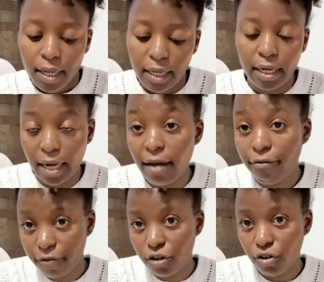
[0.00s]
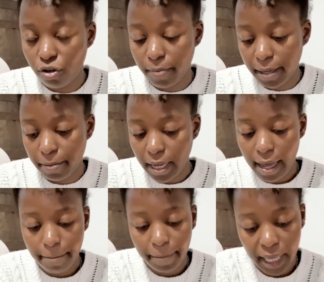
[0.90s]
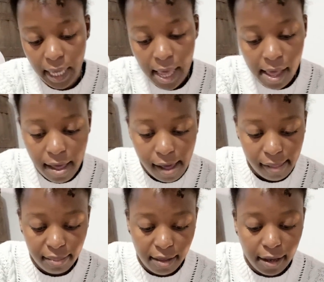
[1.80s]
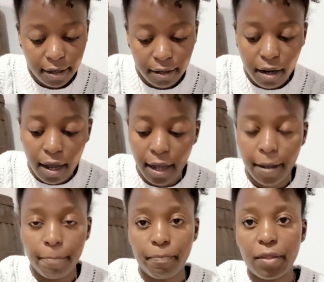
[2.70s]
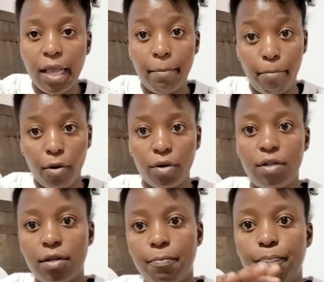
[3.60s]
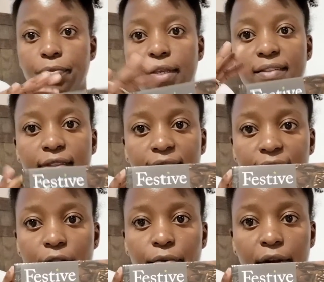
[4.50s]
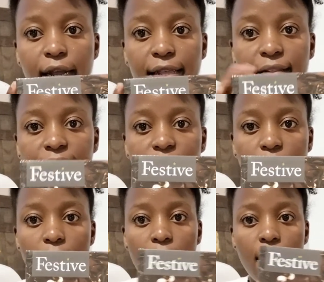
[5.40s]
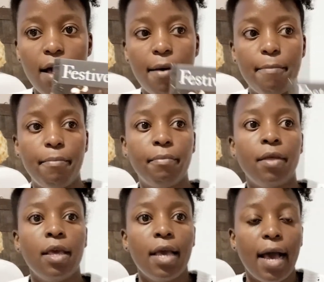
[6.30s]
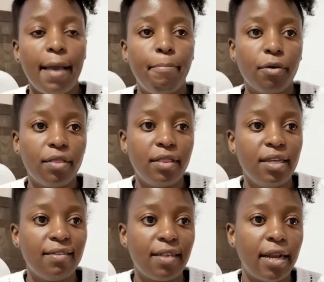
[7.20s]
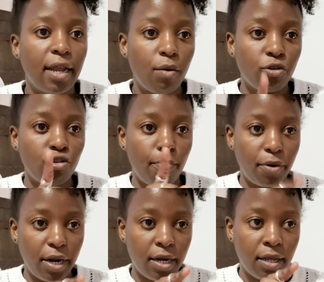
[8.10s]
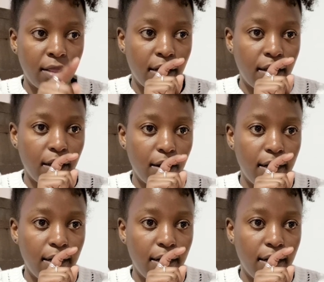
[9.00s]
enough to make me happy. And then I bought 600 lights. I bought these, and I also bought a